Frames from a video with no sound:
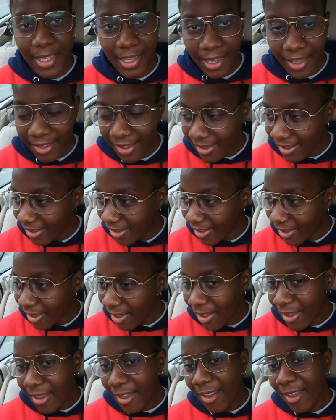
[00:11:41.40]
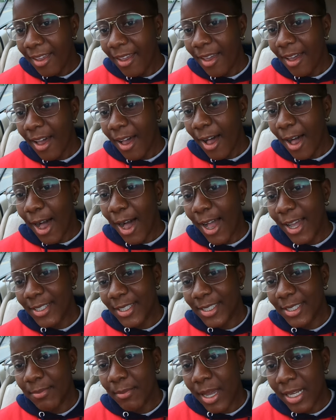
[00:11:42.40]
yeah, I
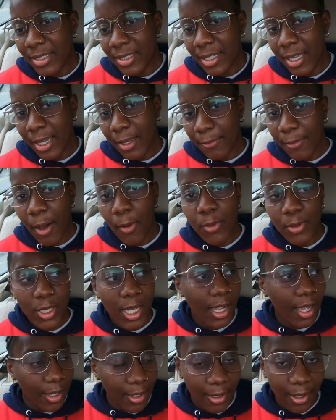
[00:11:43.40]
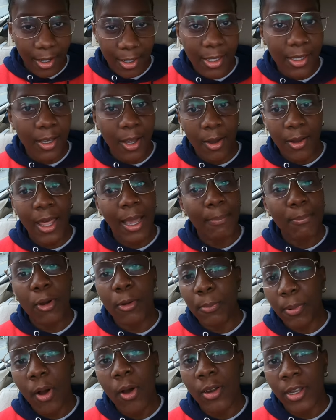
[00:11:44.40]
just imagine like if I was like a girly girl, like
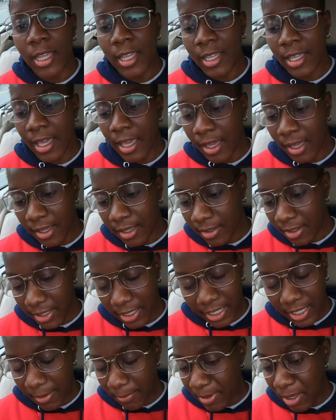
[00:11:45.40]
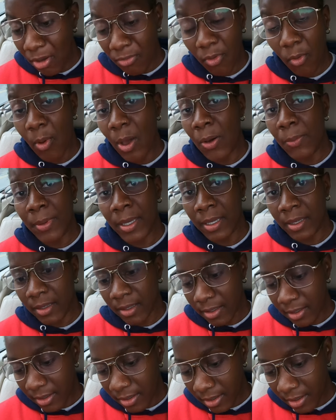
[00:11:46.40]
proper on it, yeah, it can be overwhelming.
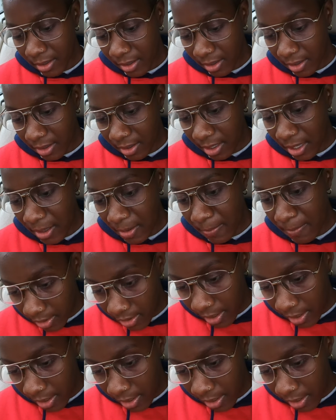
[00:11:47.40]
Um,